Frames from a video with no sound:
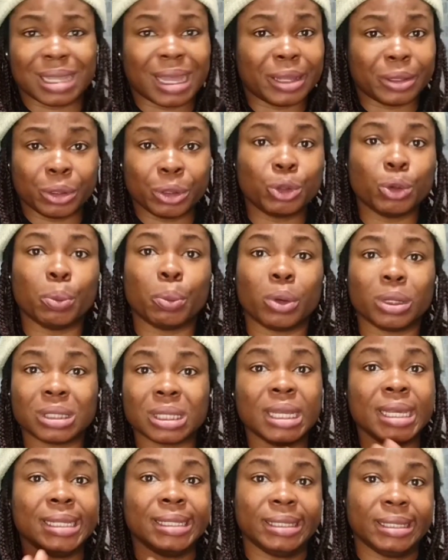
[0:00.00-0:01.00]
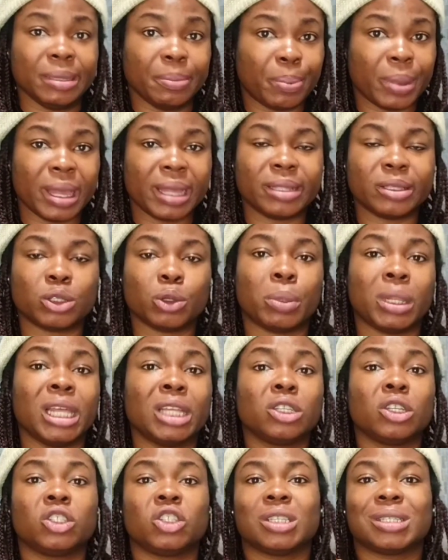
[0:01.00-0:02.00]
I don't know, but it depends. So, but let
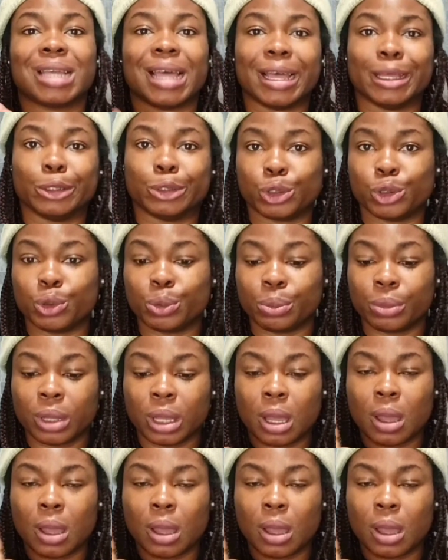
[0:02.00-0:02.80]
us just assume